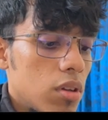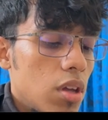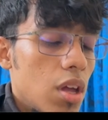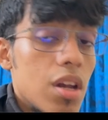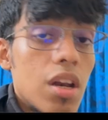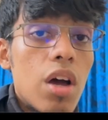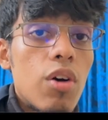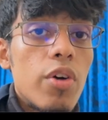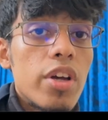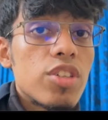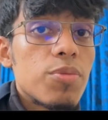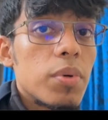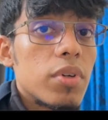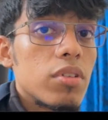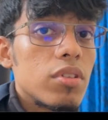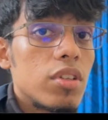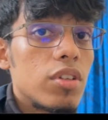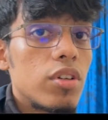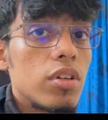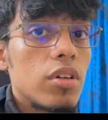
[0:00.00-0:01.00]
Now as for
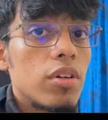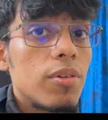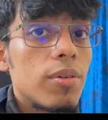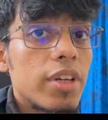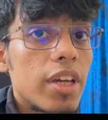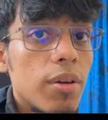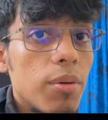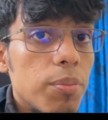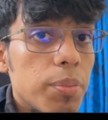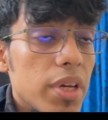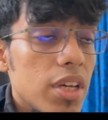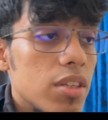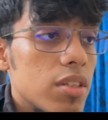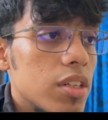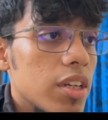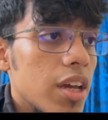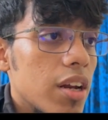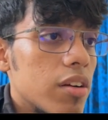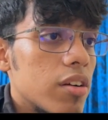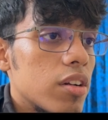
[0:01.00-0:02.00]
the BST
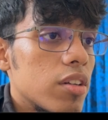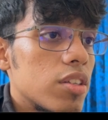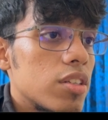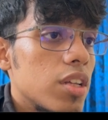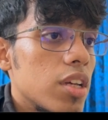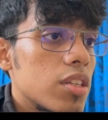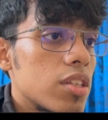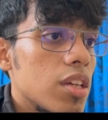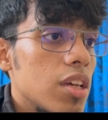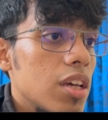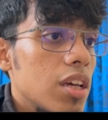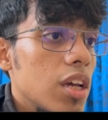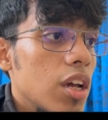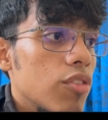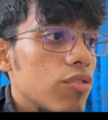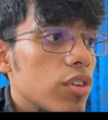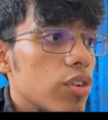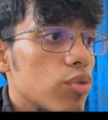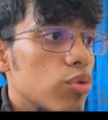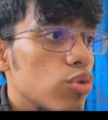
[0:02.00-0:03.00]
characteristics, if
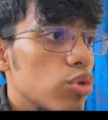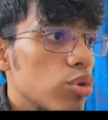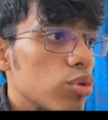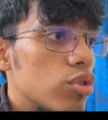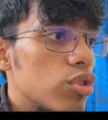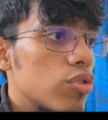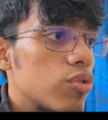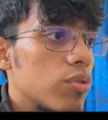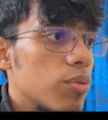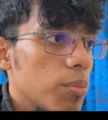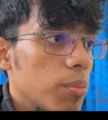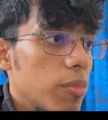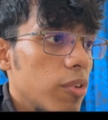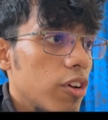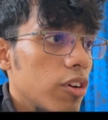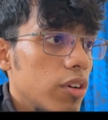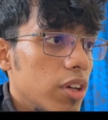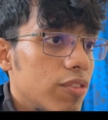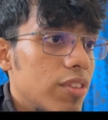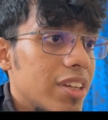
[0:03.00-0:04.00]

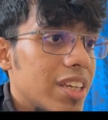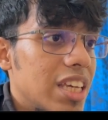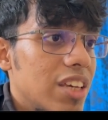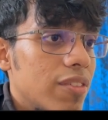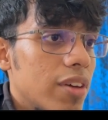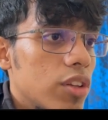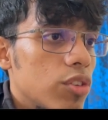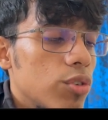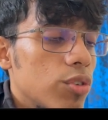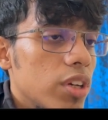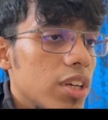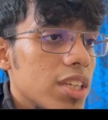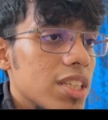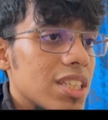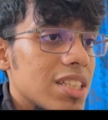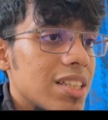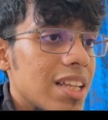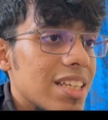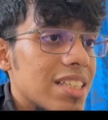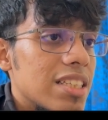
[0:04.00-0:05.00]
the key value is
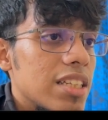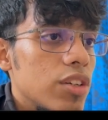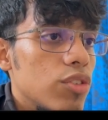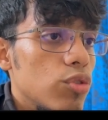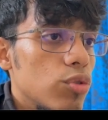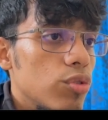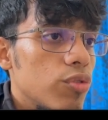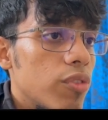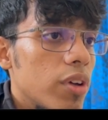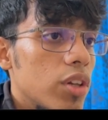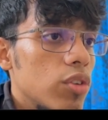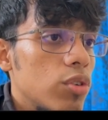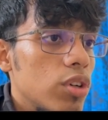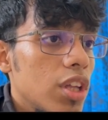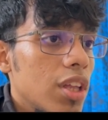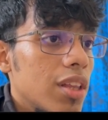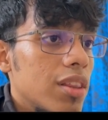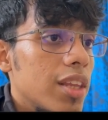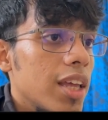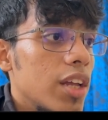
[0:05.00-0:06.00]
less than root value,
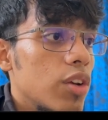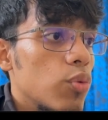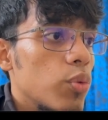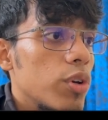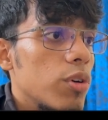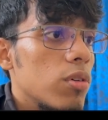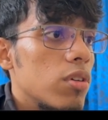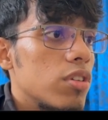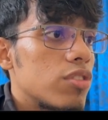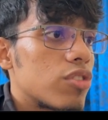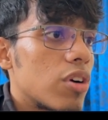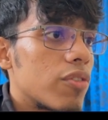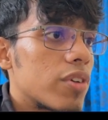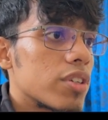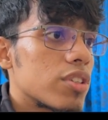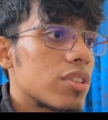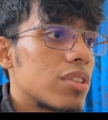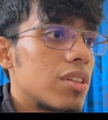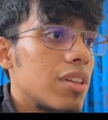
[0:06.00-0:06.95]
then we will traverse